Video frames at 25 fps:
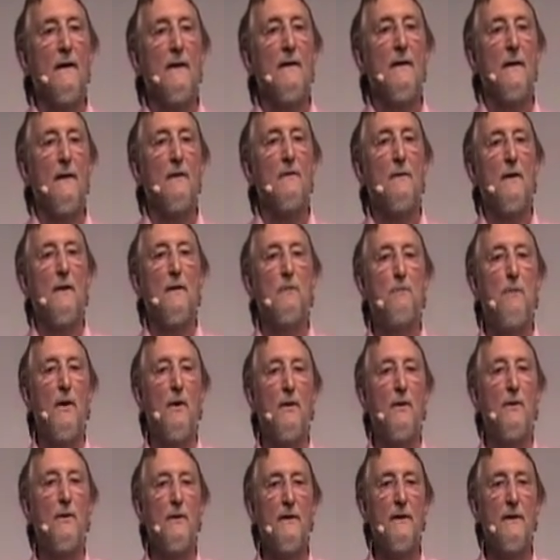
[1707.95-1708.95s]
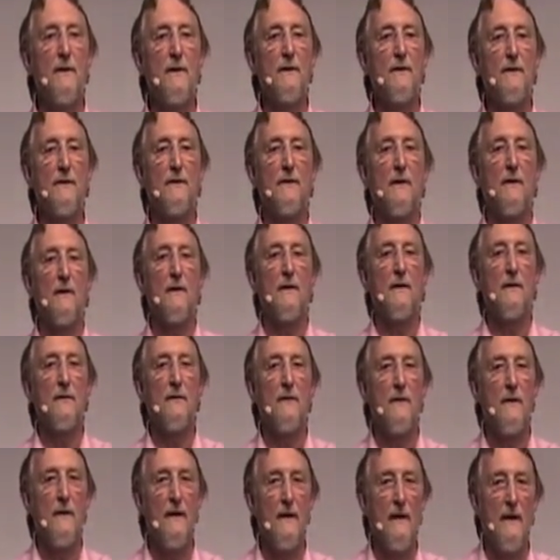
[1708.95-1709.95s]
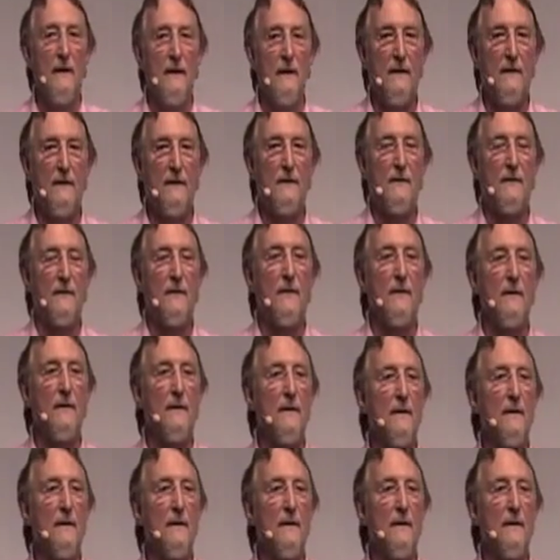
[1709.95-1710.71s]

that we're poised on the edge,